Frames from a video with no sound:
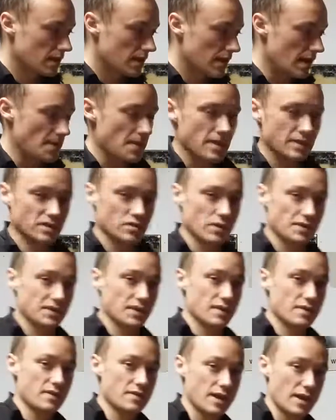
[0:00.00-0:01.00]
And then, so at the
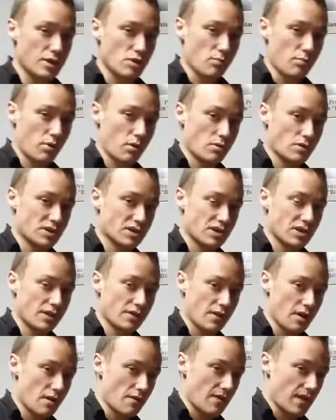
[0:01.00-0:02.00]
end of the day, your part's sitting
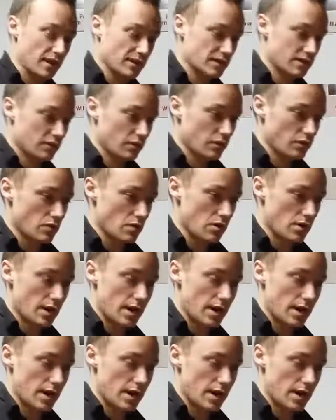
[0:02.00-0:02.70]
there in that cylinder,